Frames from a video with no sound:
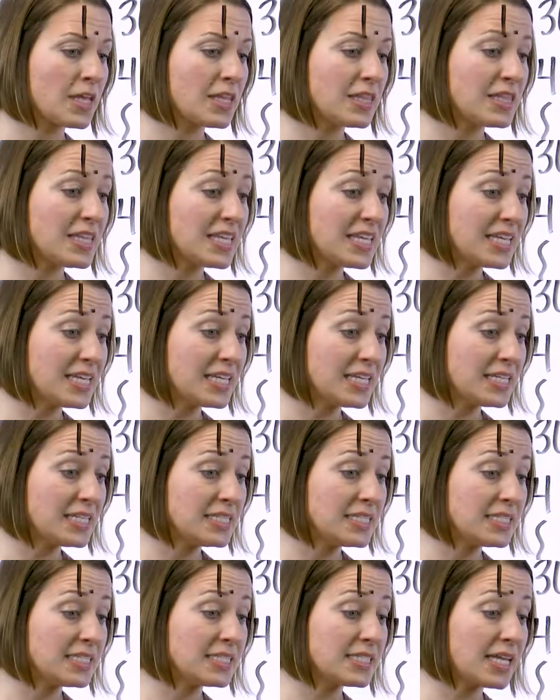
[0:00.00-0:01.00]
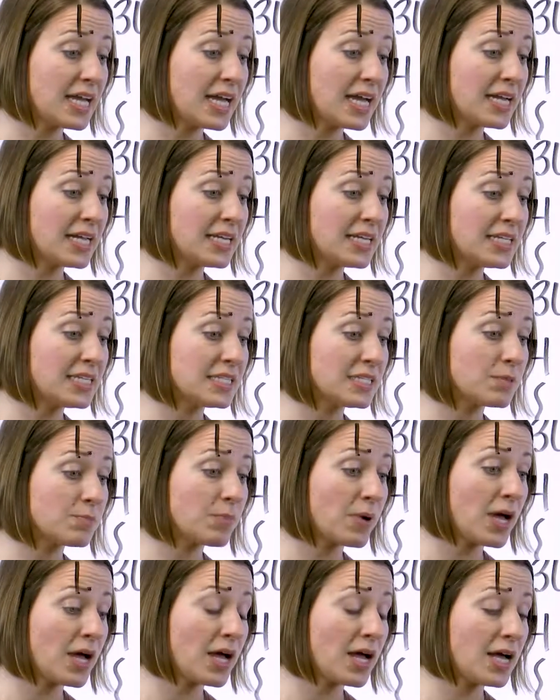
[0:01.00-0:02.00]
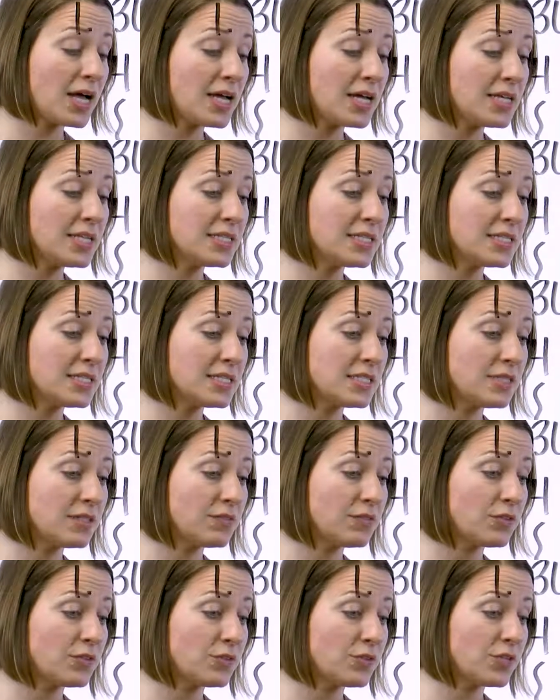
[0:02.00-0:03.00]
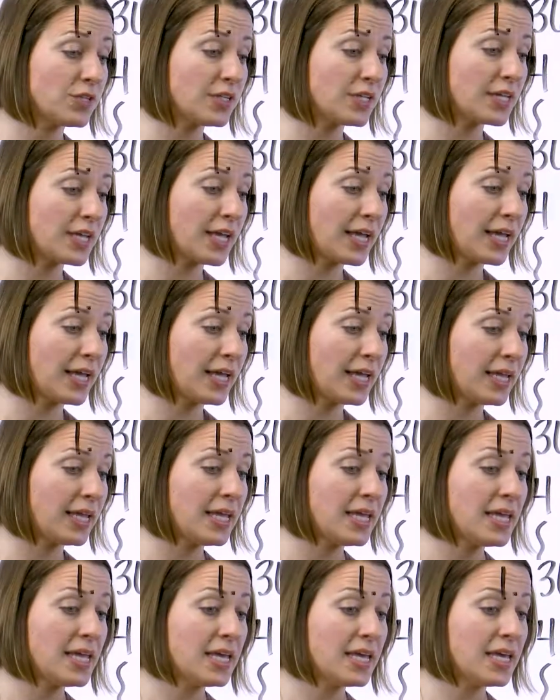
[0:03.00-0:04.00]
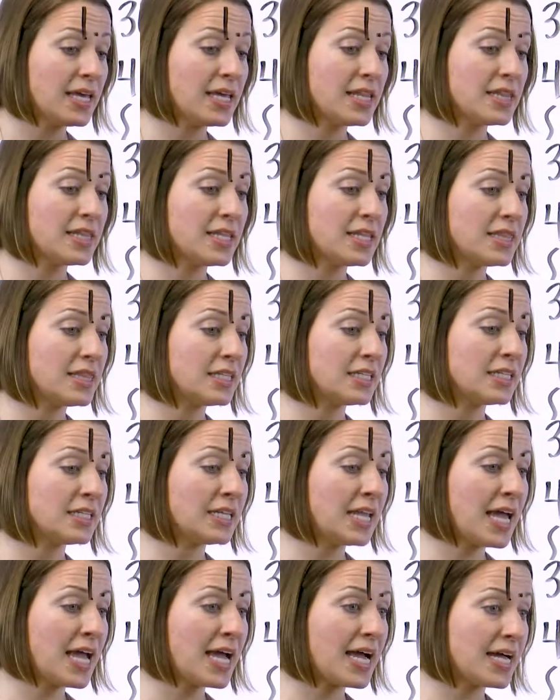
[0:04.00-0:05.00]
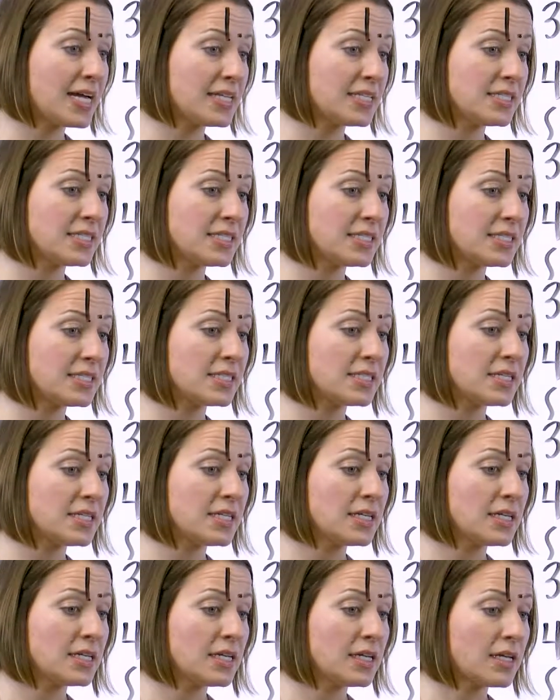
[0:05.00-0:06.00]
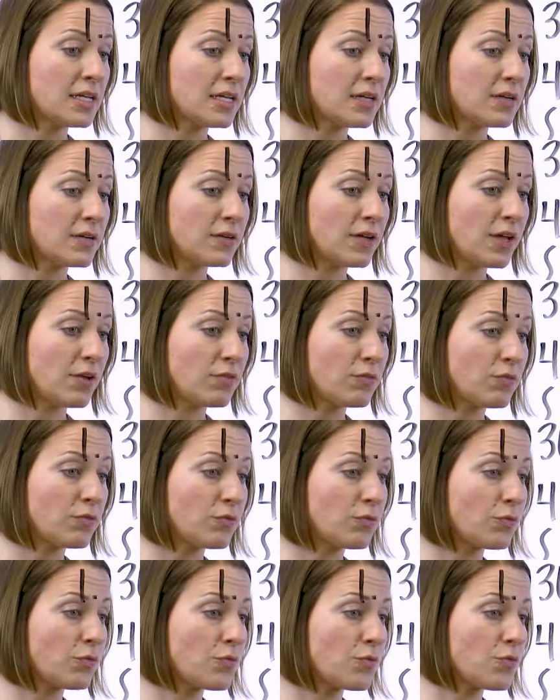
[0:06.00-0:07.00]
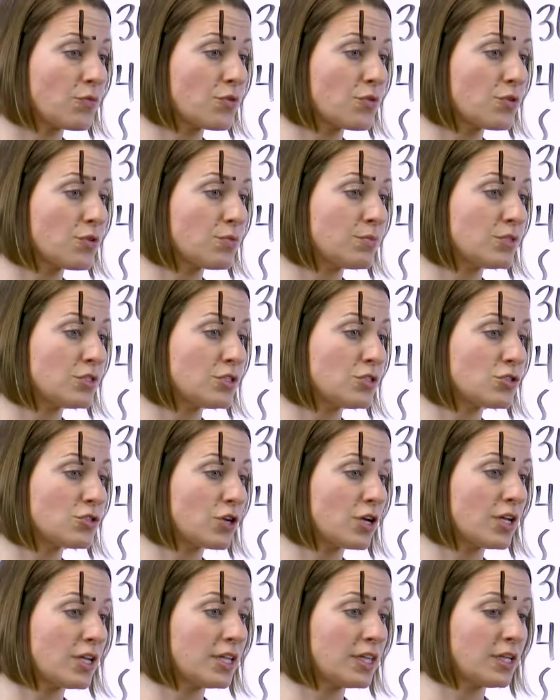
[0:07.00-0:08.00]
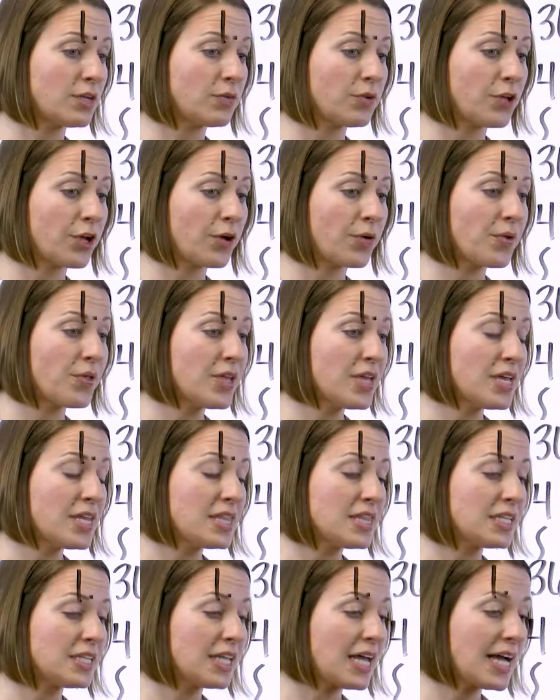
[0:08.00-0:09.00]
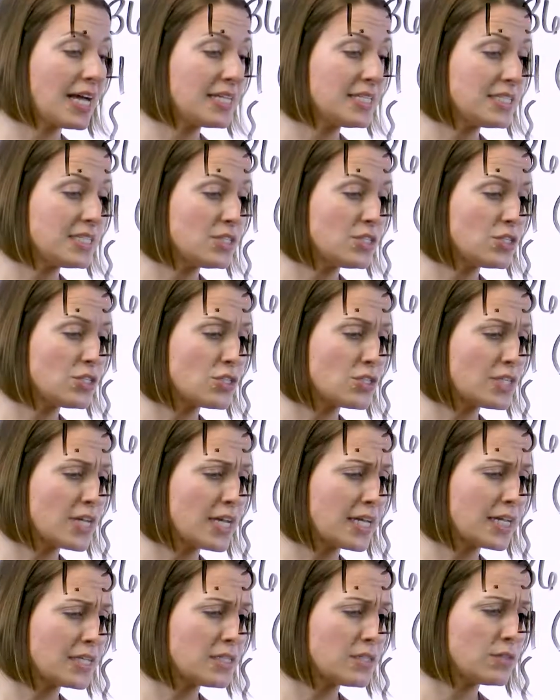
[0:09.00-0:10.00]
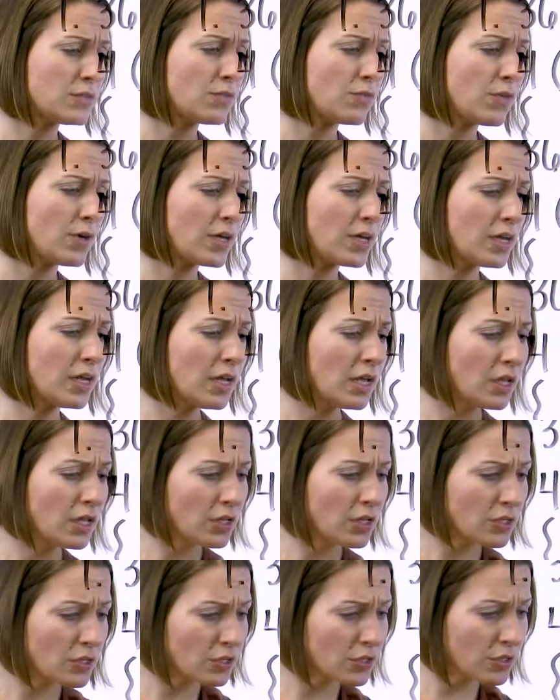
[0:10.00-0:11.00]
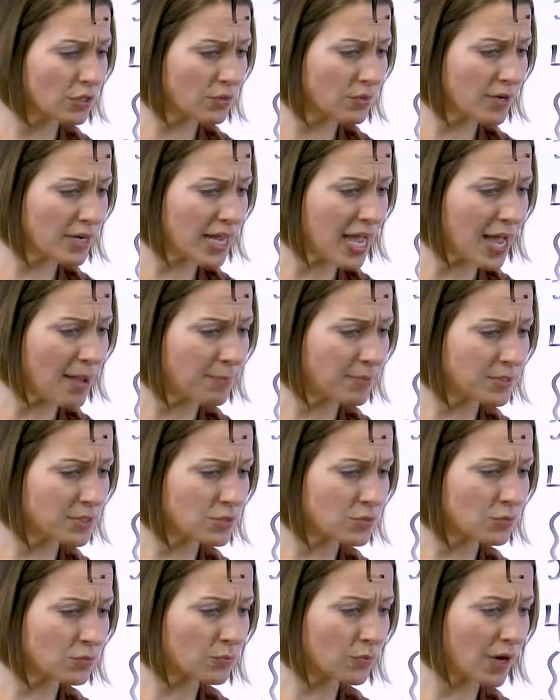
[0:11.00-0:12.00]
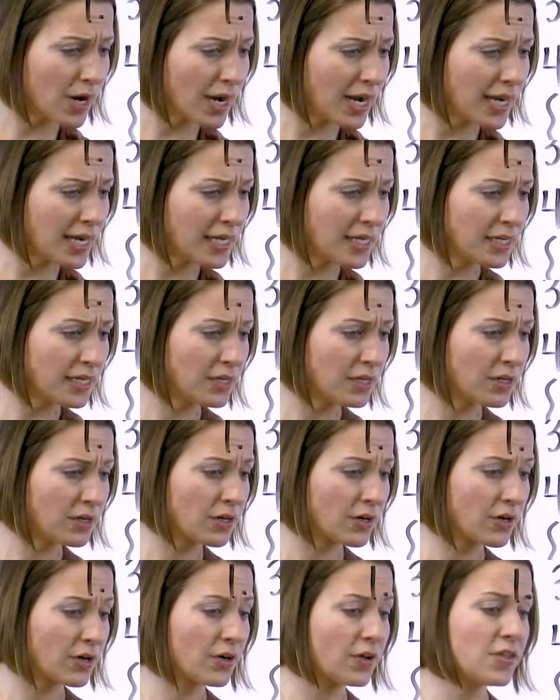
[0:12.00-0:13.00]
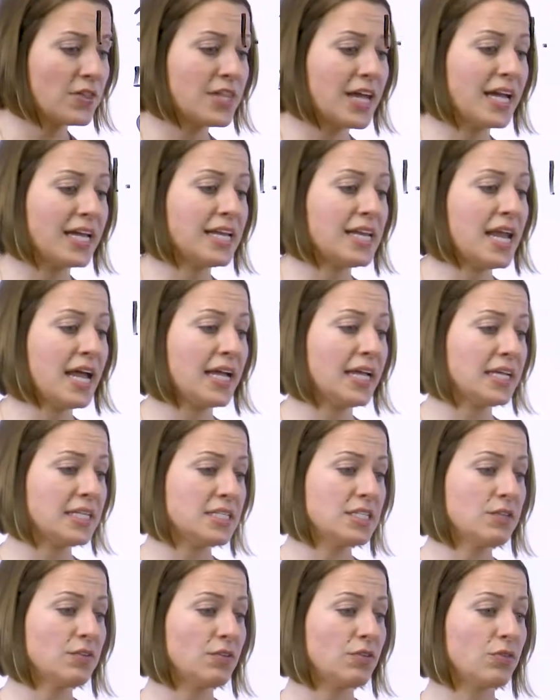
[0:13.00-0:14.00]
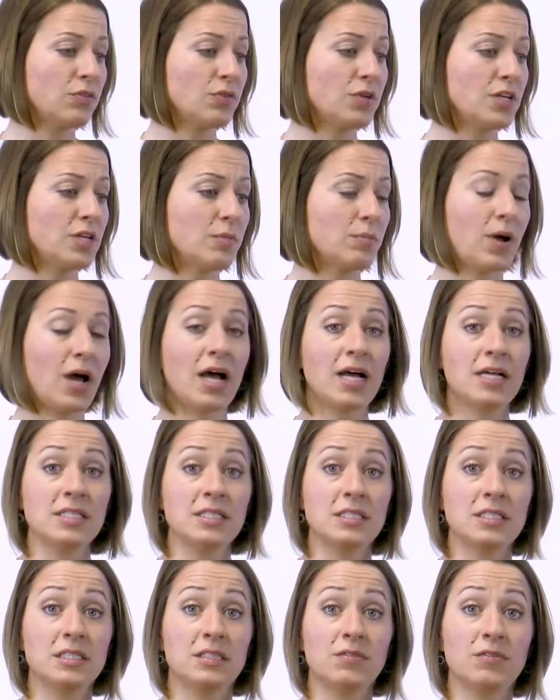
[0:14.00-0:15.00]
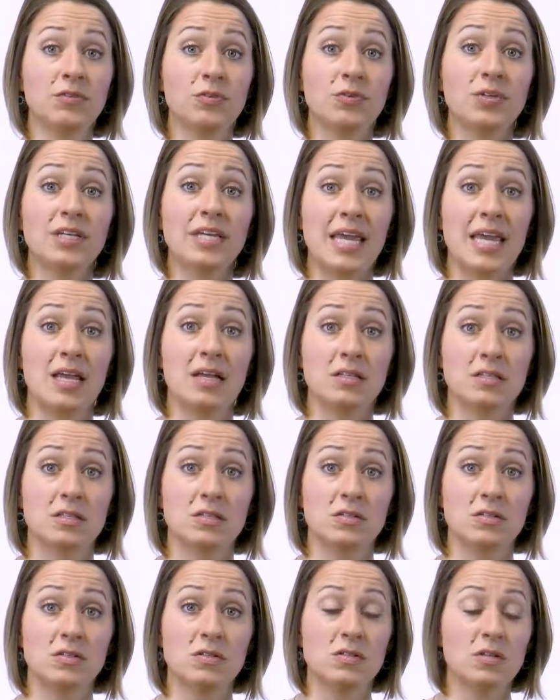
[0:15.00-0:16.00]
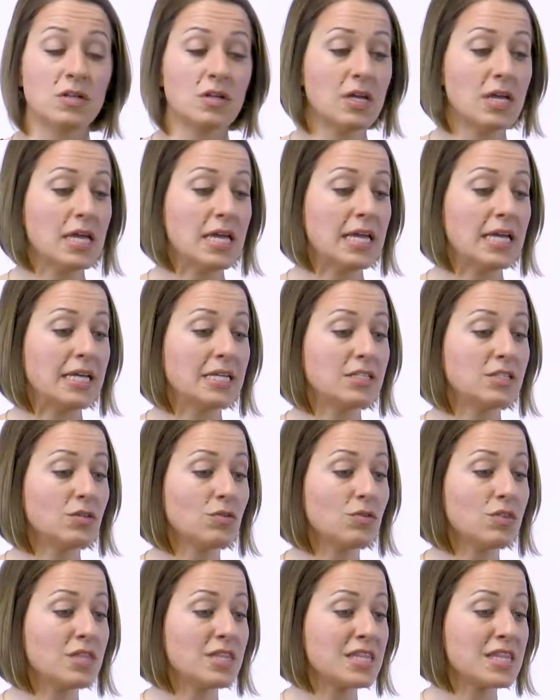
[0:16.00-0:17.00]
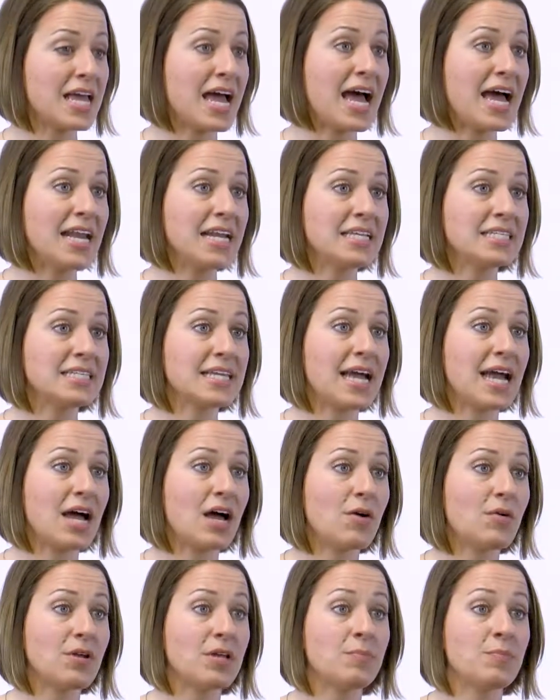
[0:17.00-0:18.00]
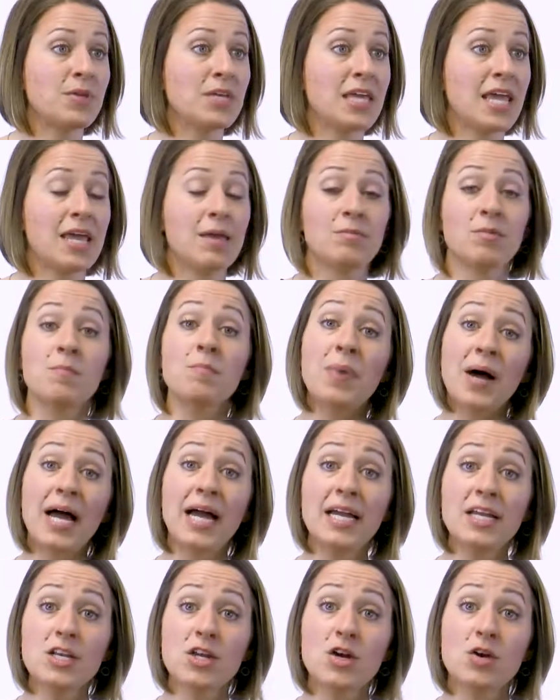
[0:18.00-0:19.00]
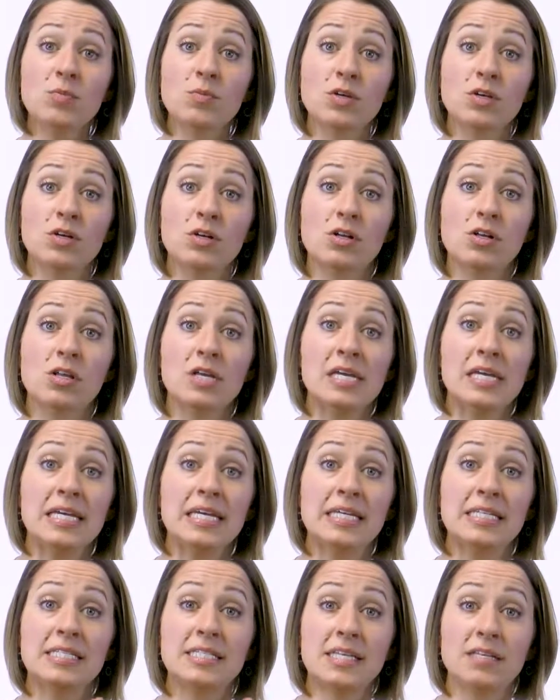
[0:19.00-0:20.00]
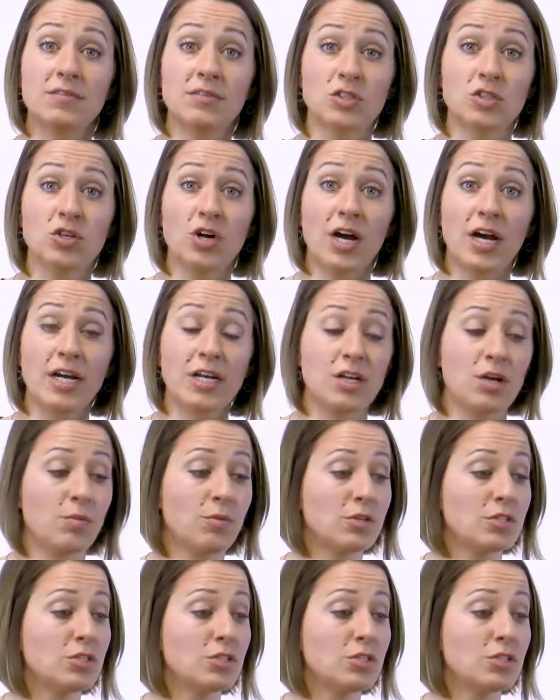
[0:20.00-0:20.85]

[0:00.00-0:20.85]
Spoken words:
The inside is positive 3k. And then the last, I don't have room to draw it. There we go. The last is your negative 1. Look what happens right here. That negative 3 and positive 3 cancel. And so that is how it became a binomial instead of a trinomial.